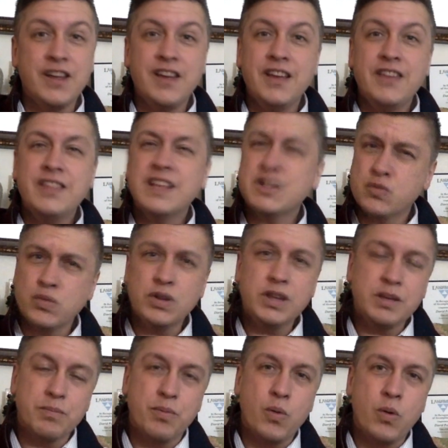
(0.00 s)
That's really
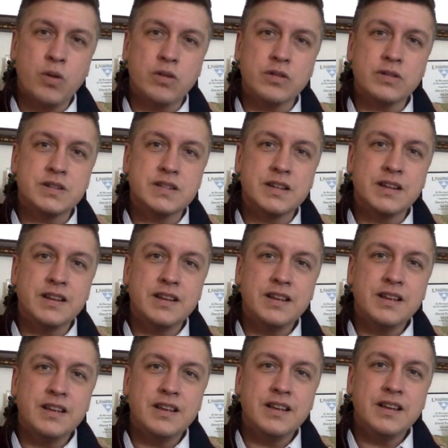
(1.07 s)
important,
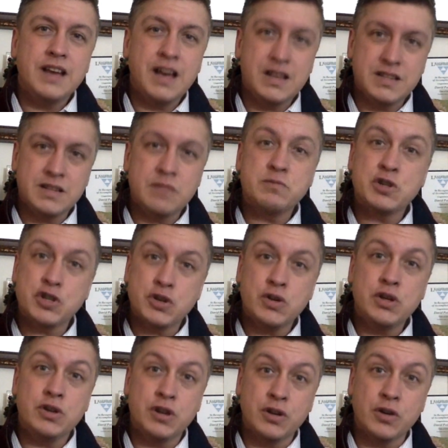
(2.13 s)
as I'm sure you
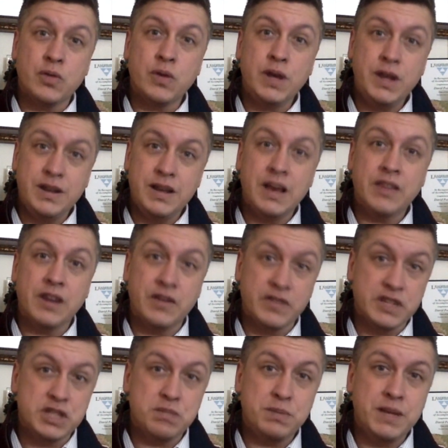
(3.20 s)
can agree now that I've
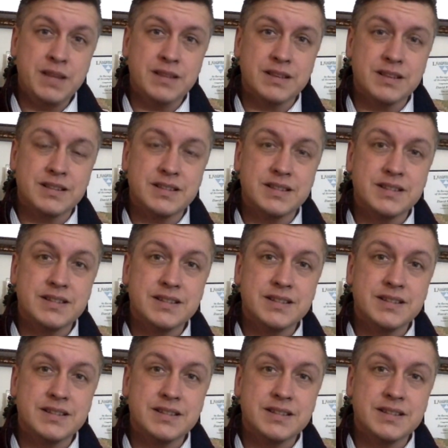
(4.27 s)
explained this.